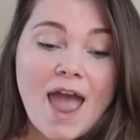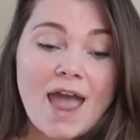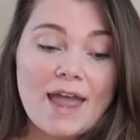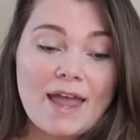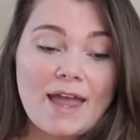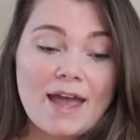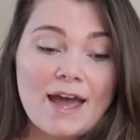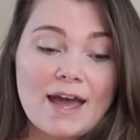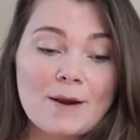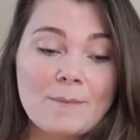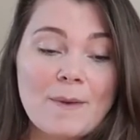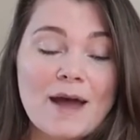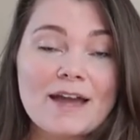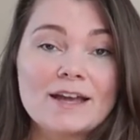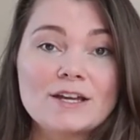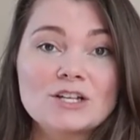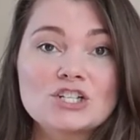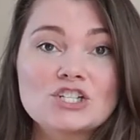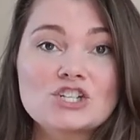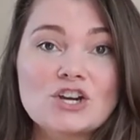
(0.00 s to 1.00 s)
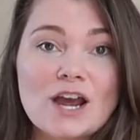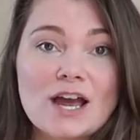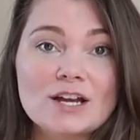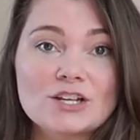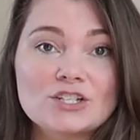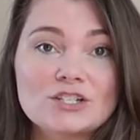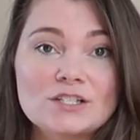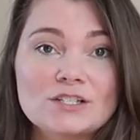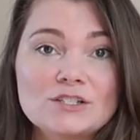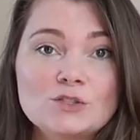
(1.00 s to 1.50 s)
And my
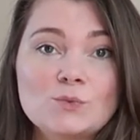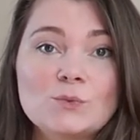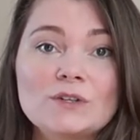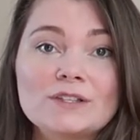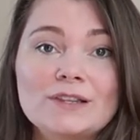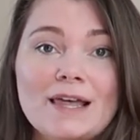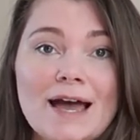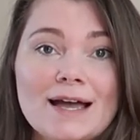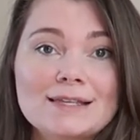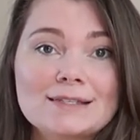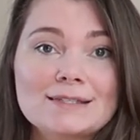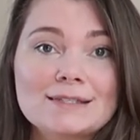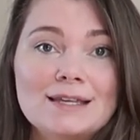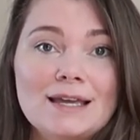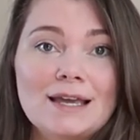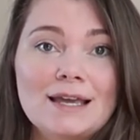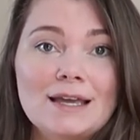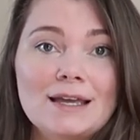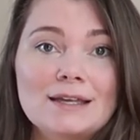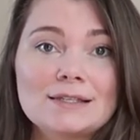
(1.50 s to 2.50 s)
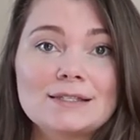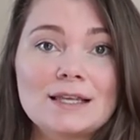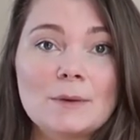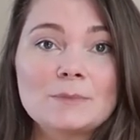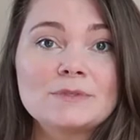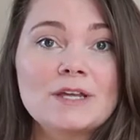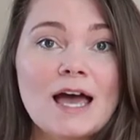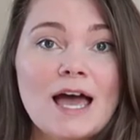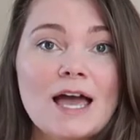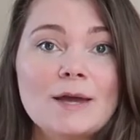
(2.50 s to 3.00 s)
contractions were lasting
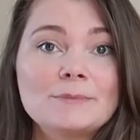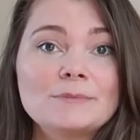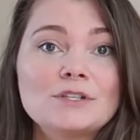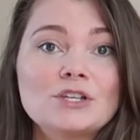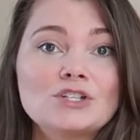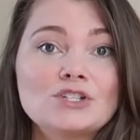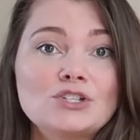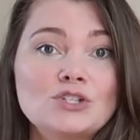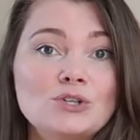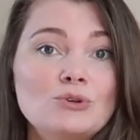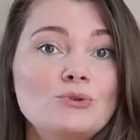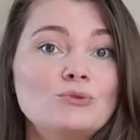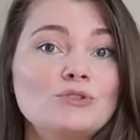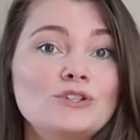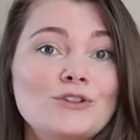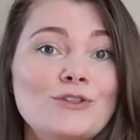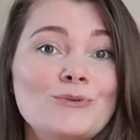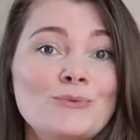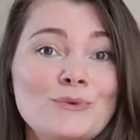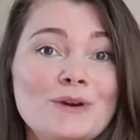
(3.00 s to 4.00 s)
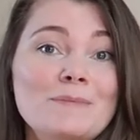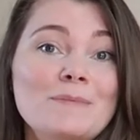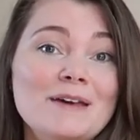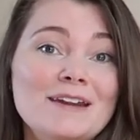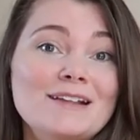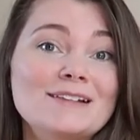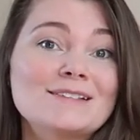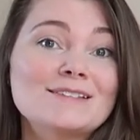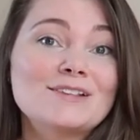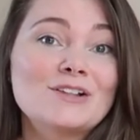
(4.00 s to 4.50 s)
sometimes 2 to 3
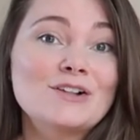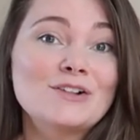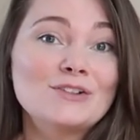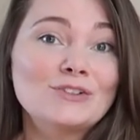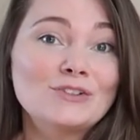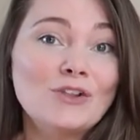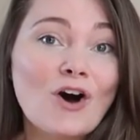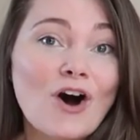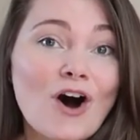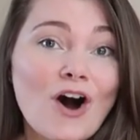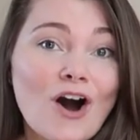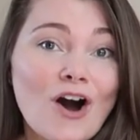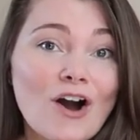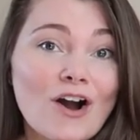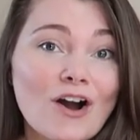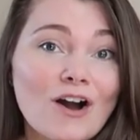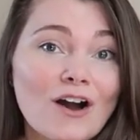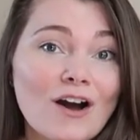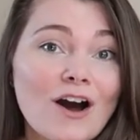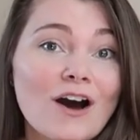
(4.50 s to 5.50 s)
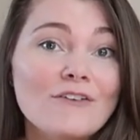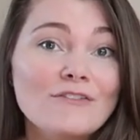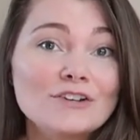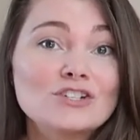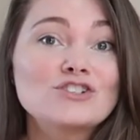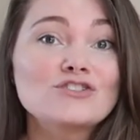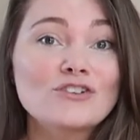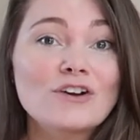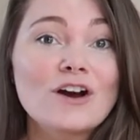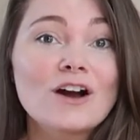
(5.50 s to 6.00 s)
minutes long of a,
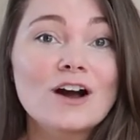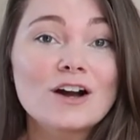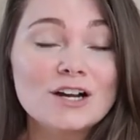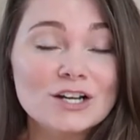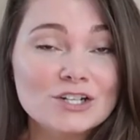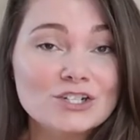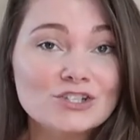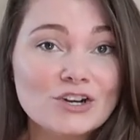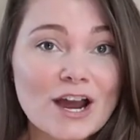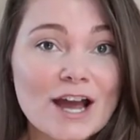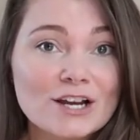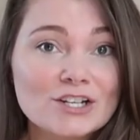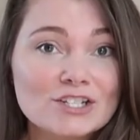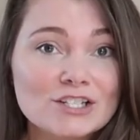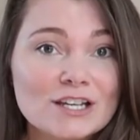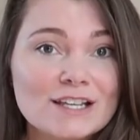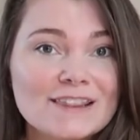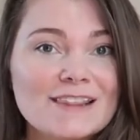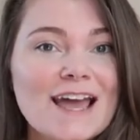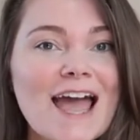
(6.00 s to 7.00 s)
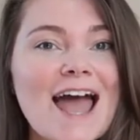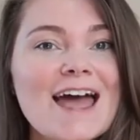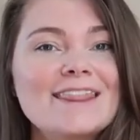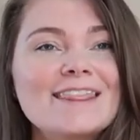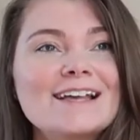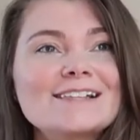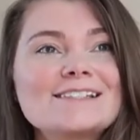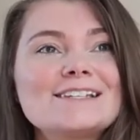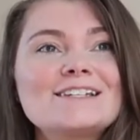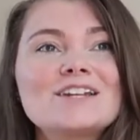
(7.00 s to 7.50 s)
tr- a contraction. And
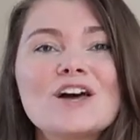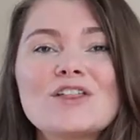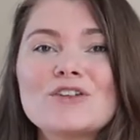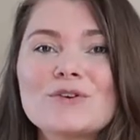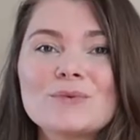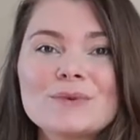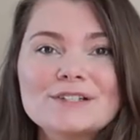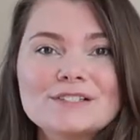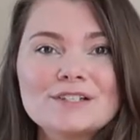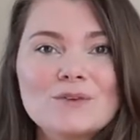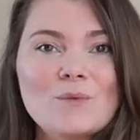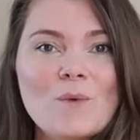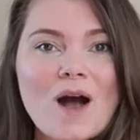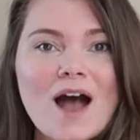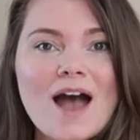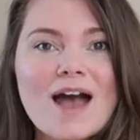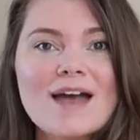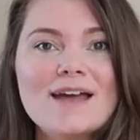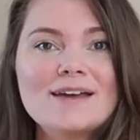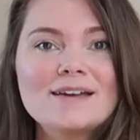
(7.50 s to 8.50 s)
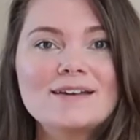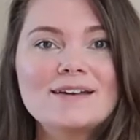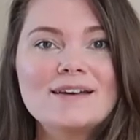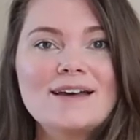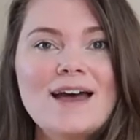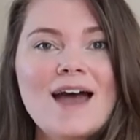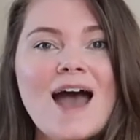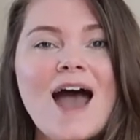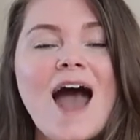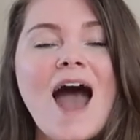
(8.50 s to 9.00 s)
that's another reason why
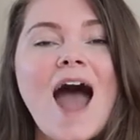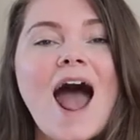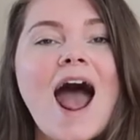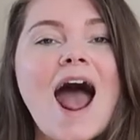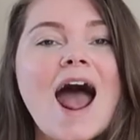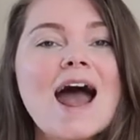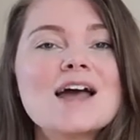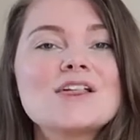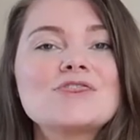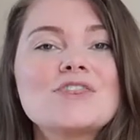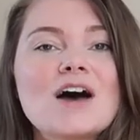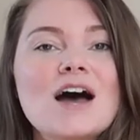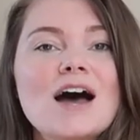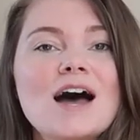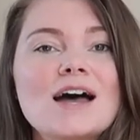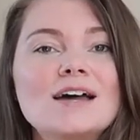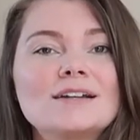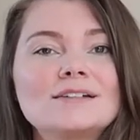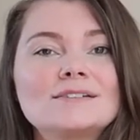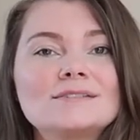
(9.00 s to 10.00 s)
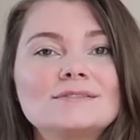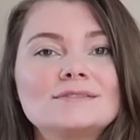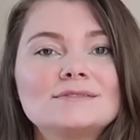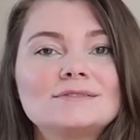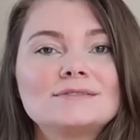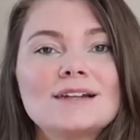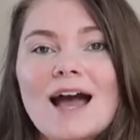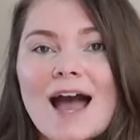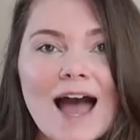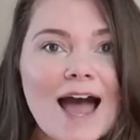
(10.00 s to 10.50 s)
I thought
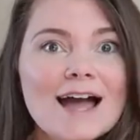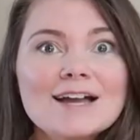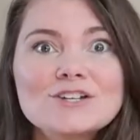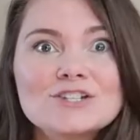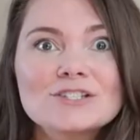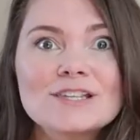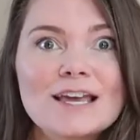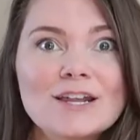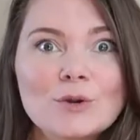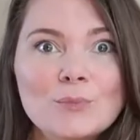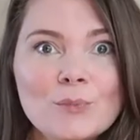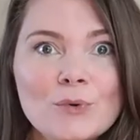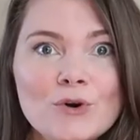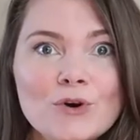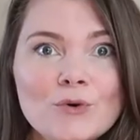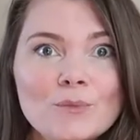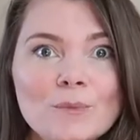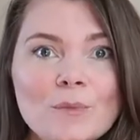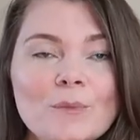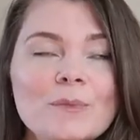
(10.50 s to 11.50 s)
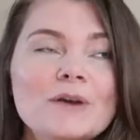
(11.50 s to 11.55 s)
I just had to poop